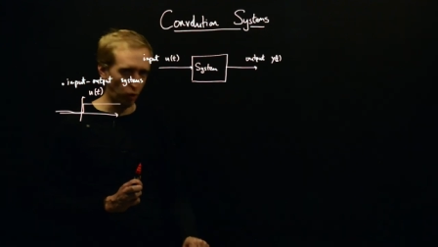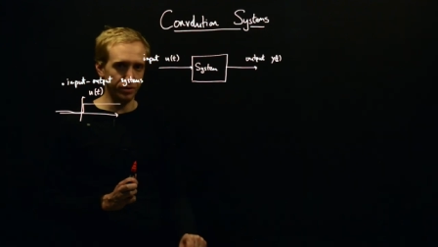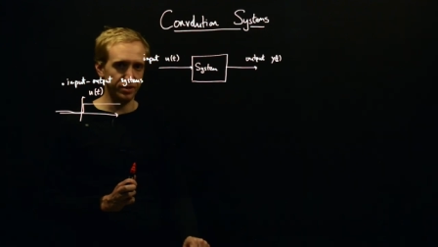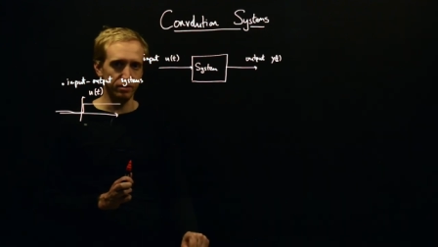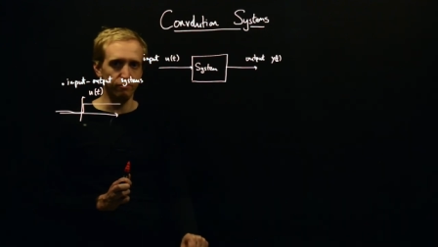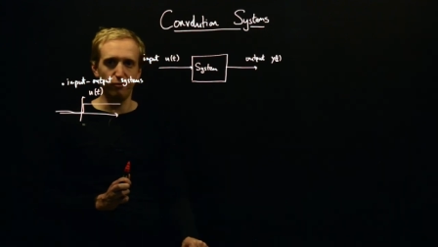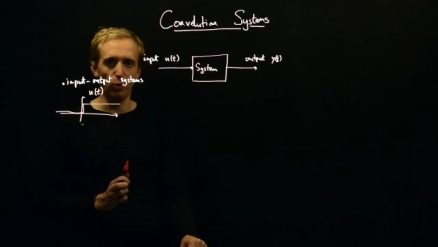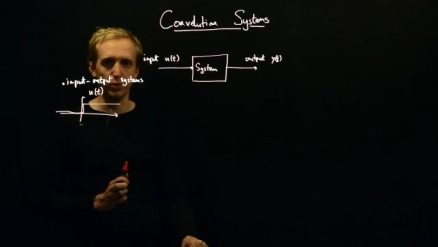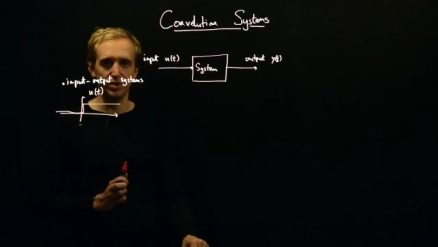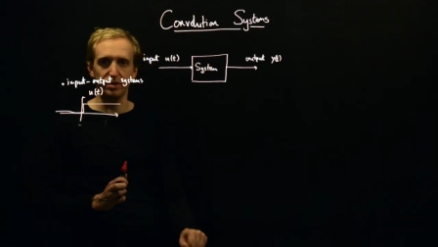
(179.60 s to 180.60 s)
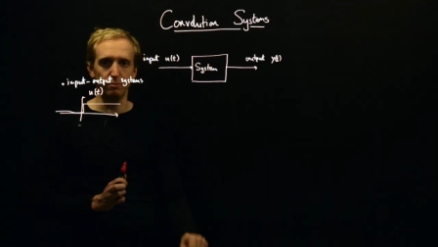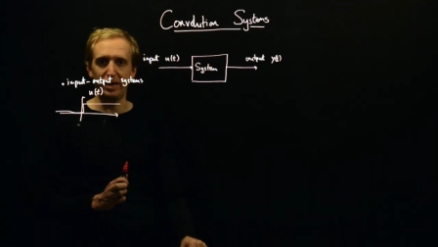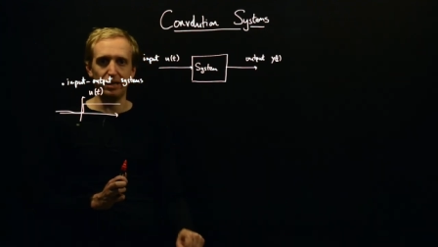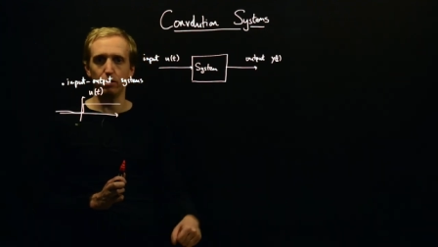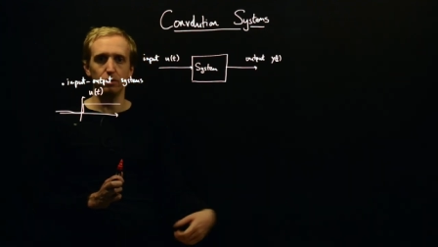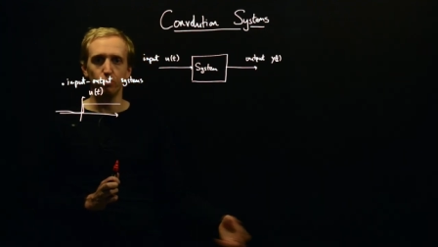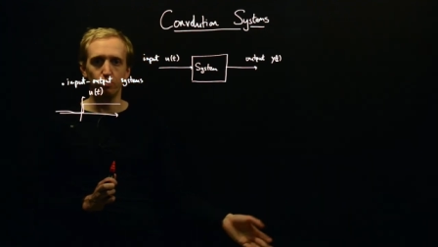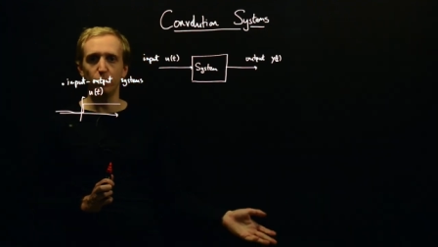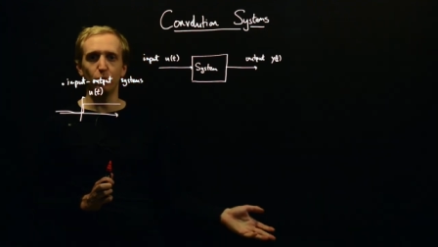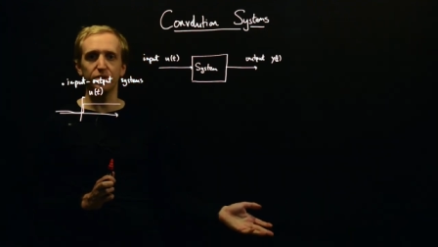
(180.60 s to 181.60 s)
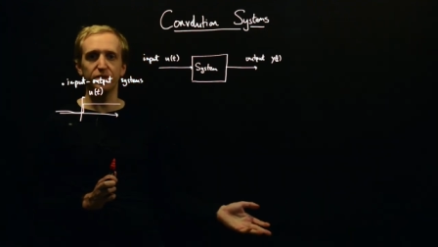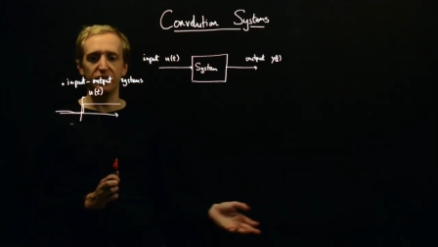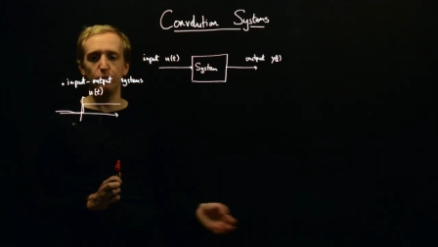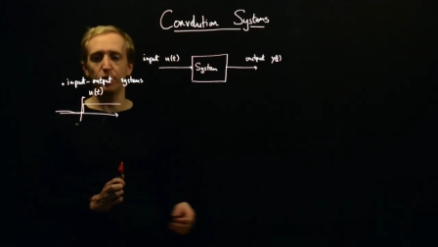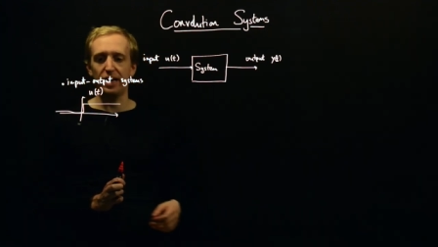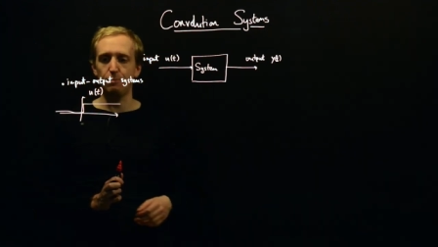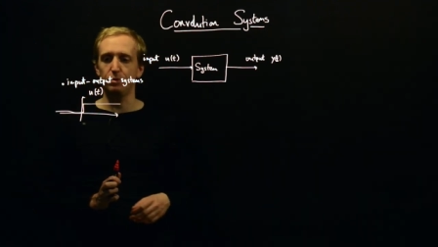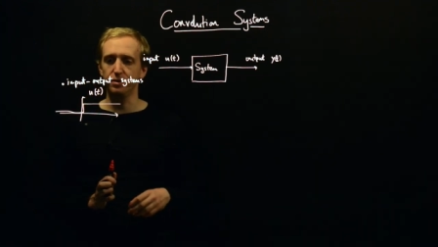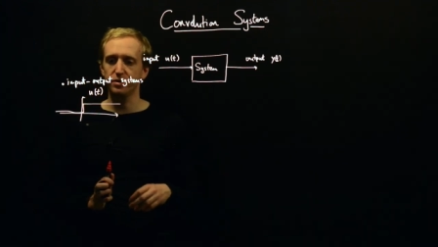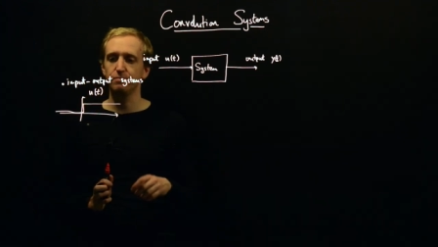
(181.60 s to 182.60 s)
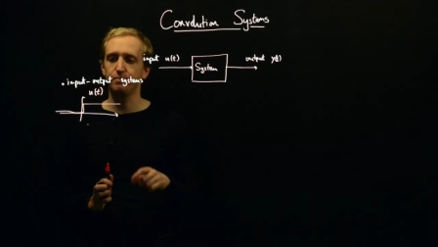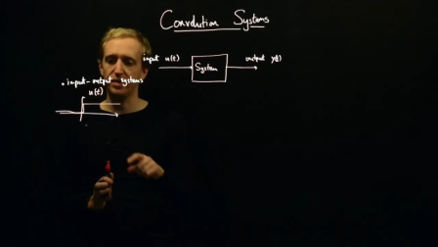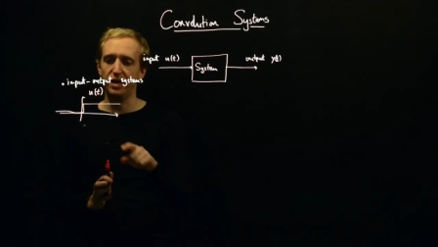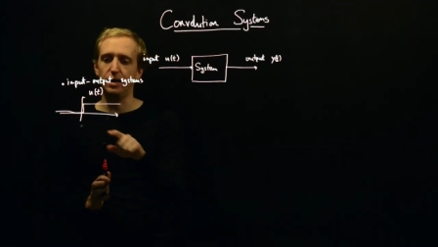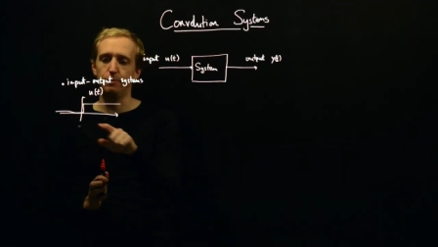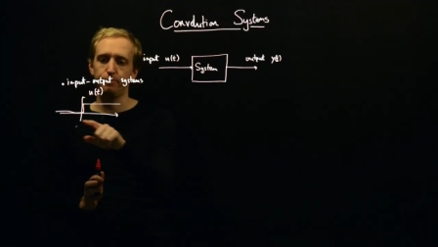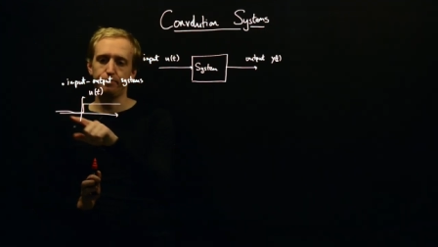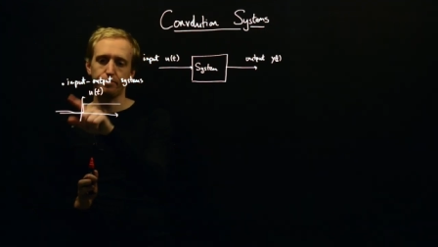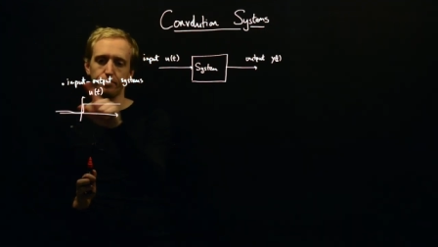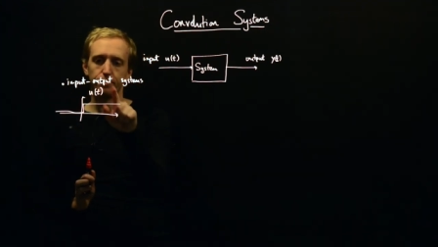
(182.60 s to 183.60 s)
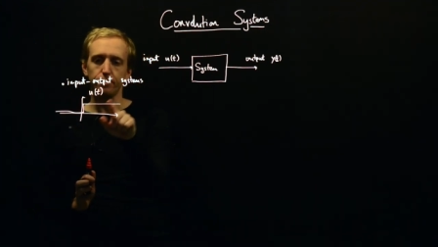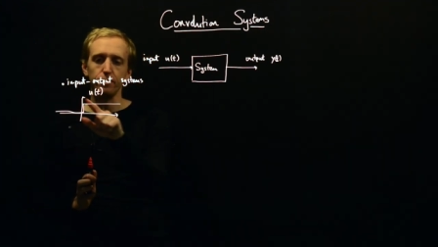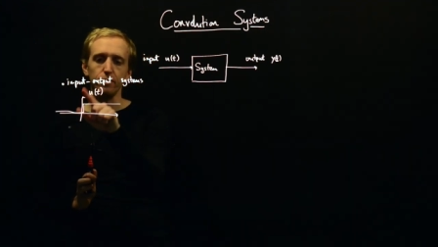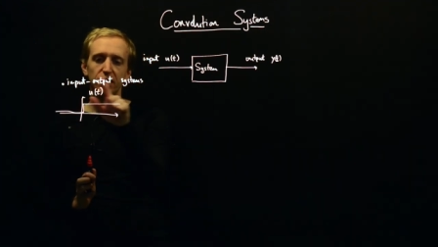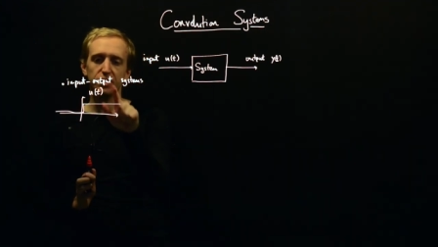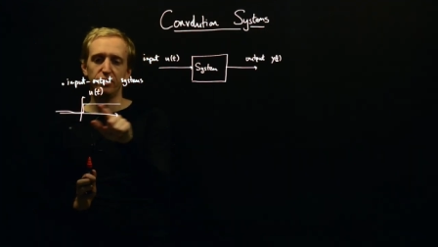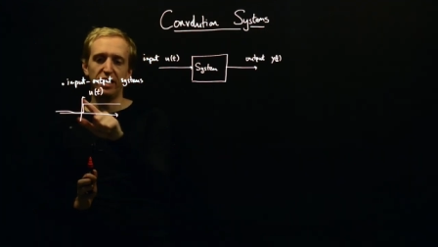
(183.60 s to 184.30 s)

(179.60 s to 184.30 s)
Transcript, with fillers: constant force to the pedal and we want to see what happens. Um, so